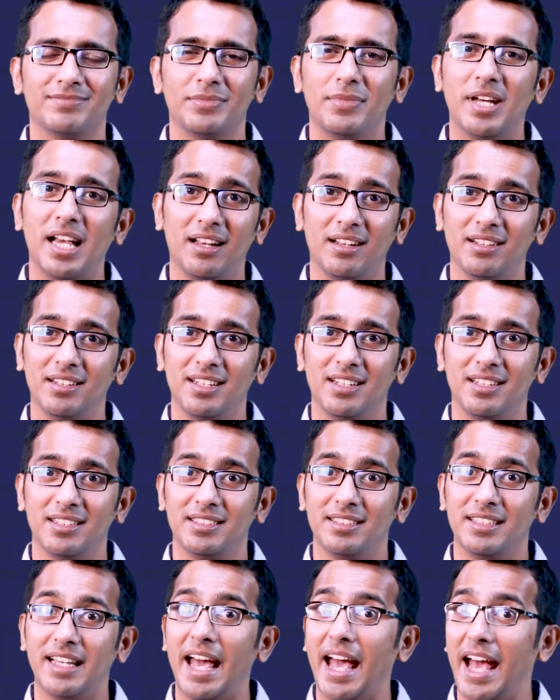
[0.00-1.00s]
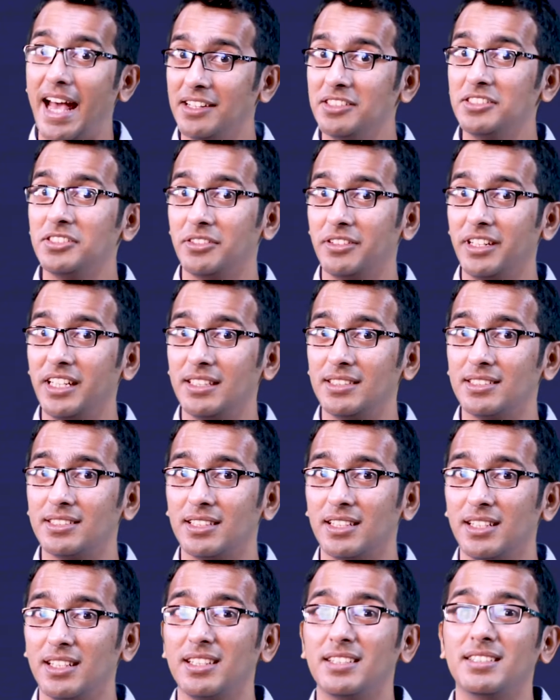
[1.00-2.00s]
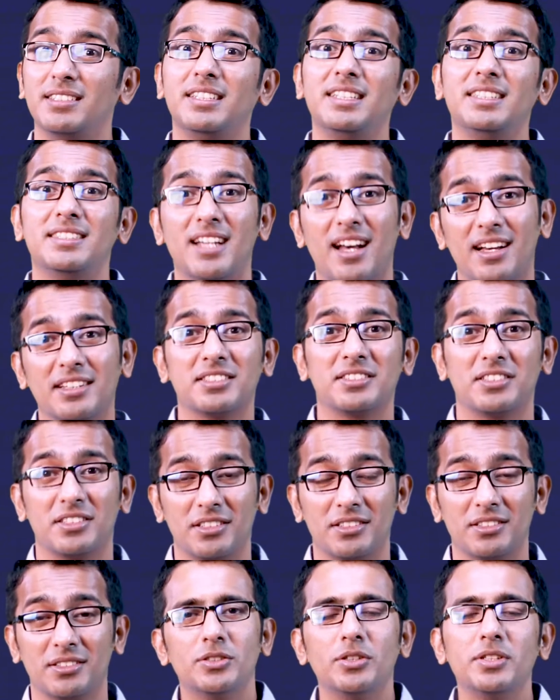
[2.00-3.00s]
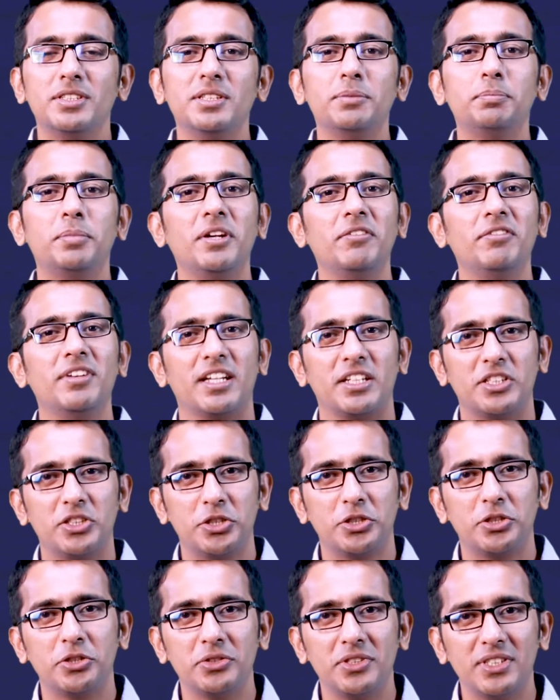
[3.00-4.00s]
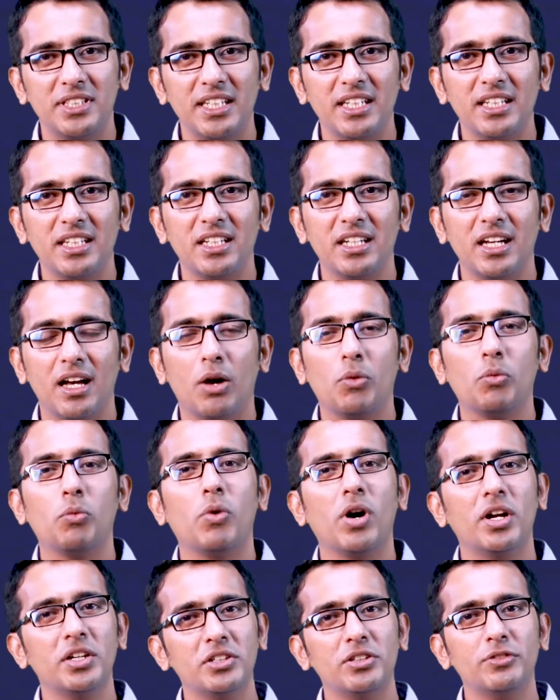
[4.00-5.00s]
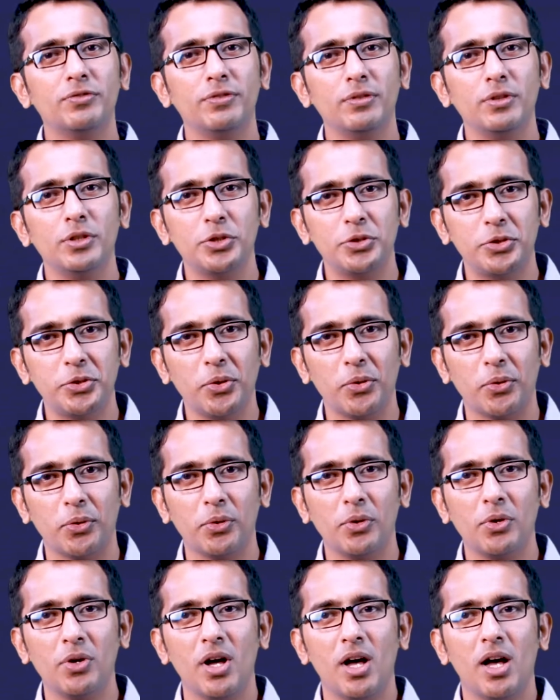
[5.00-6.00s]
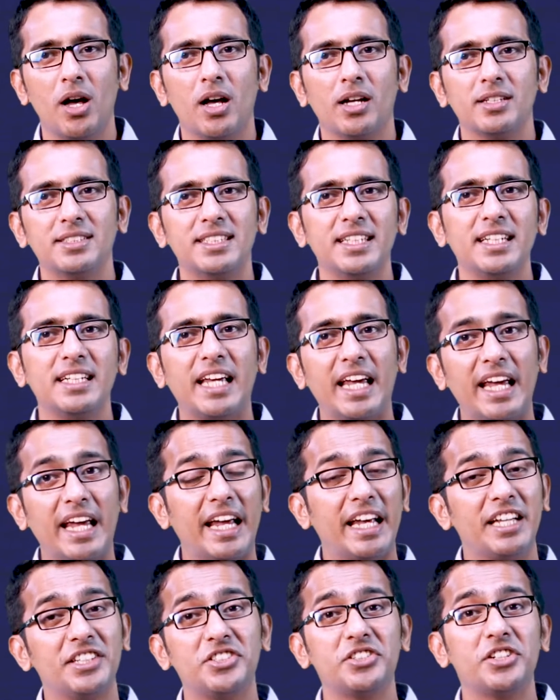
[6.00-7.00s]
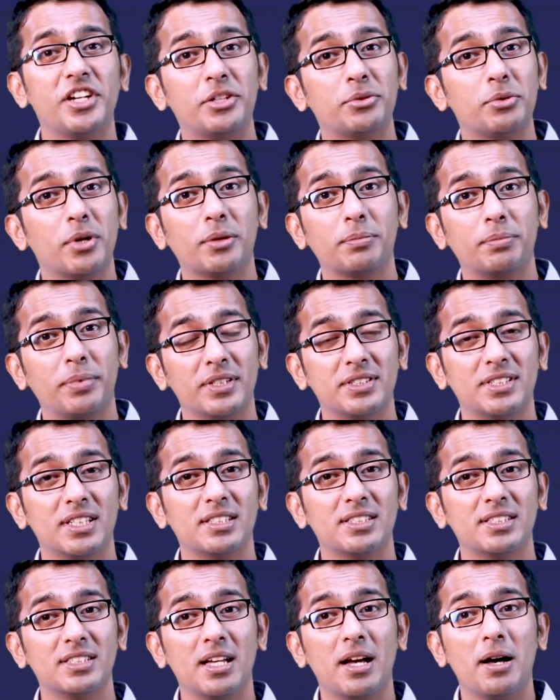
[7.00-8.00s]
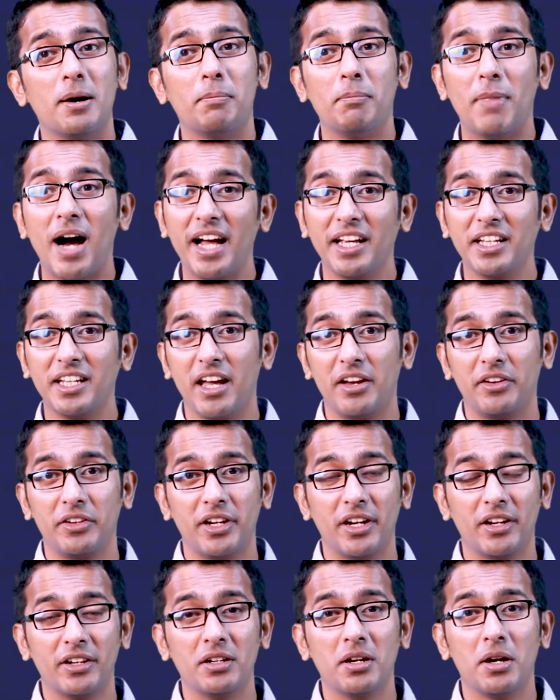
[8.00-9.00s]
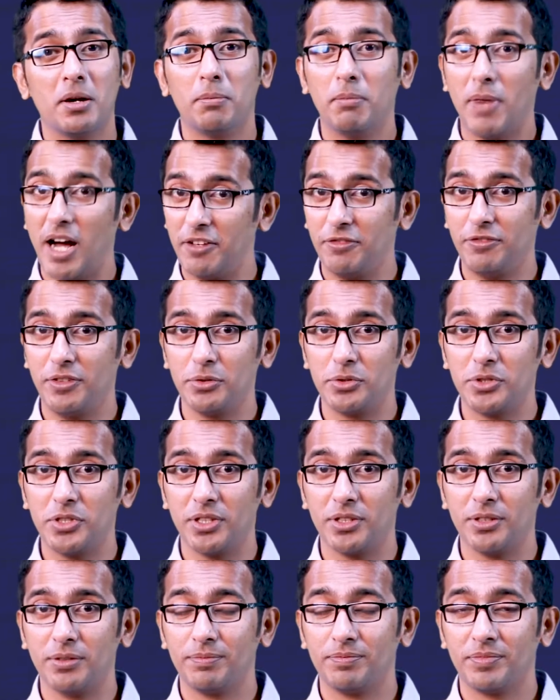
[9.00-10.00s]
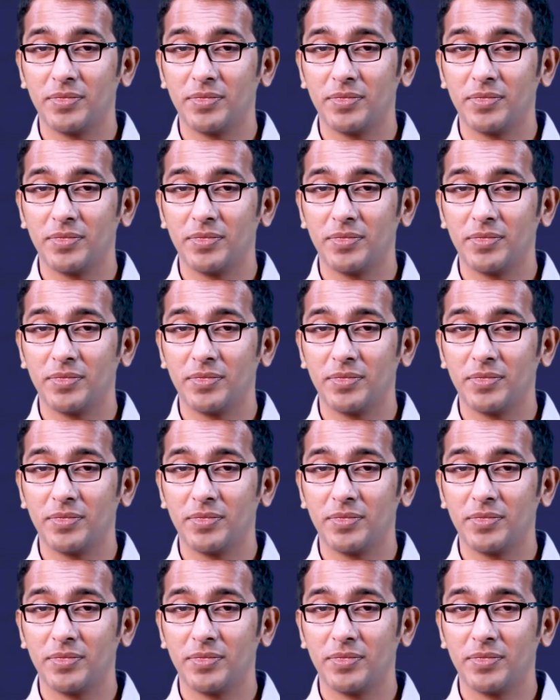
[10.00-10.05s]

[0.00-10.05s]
Well, the answer is disaster. So it's a privilege to see a wonderful show CKH Network presents My Career, My Future